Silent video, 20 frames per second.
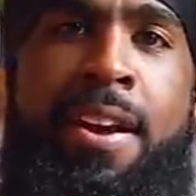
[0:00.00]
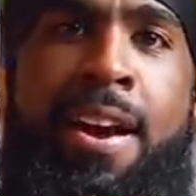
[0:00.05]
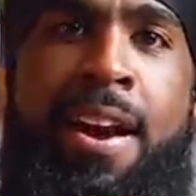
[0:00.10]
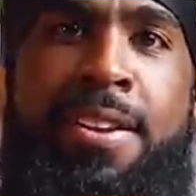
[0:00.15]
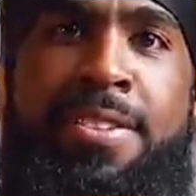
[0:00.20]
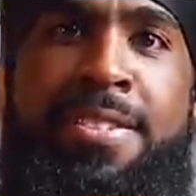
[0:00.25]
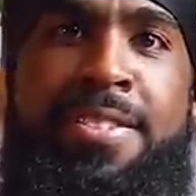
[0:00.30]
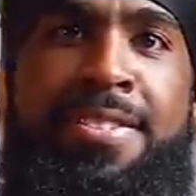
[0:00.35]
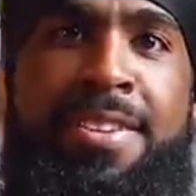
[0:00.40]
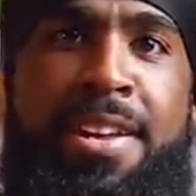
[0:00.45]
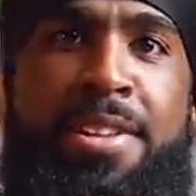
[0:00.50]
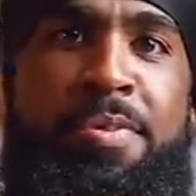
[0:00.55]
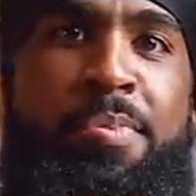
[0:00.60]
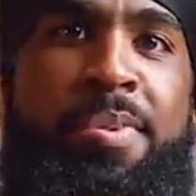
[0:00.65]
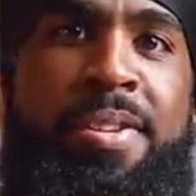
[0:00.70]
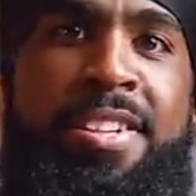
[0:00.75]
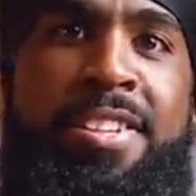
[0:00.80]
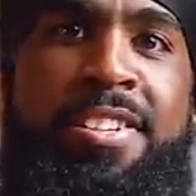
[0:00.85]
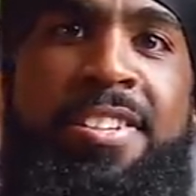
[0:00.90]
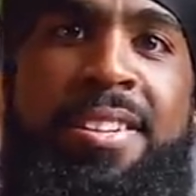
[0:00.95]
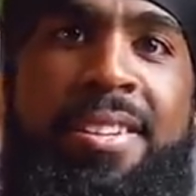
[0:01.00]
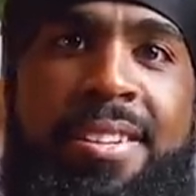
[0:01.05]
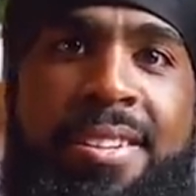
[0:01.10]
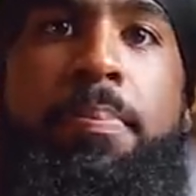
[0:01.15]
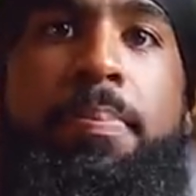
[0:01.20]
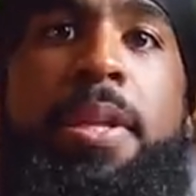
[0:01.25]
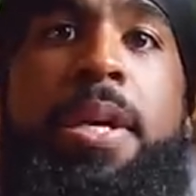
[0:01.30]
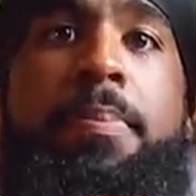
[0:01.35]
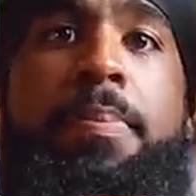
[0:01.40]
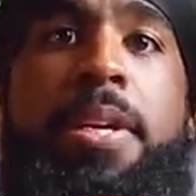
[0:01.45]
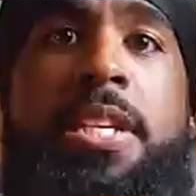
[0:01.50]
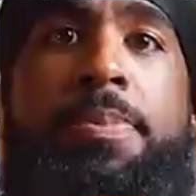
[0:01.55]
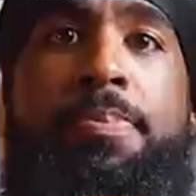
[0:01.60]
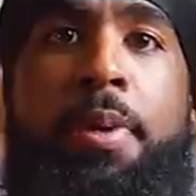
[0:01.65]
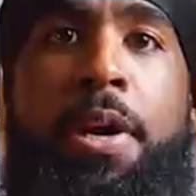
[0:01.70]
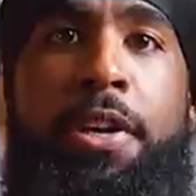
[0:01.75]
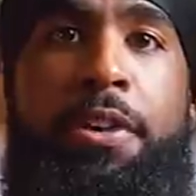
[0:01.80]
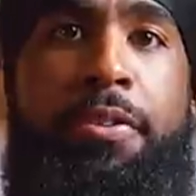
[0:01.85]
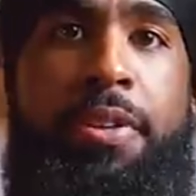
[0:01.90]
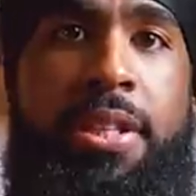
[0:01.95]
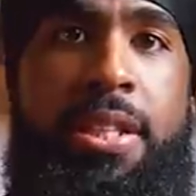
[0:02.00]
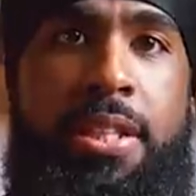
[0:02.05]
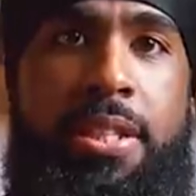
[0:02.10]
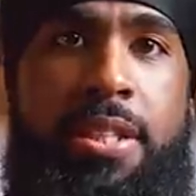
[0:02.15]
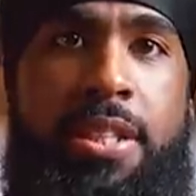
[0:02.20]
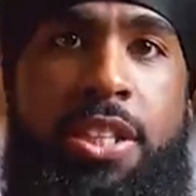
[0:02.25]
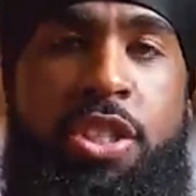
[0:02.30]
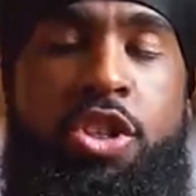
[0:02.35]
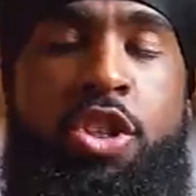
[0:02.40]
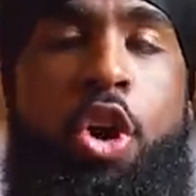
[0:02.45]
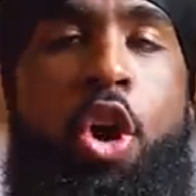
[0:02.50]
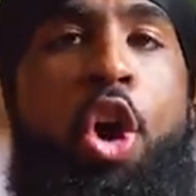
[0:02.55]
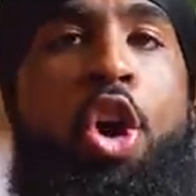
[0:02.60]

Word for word: actually sounds pretty good. The plant-based butter in the dish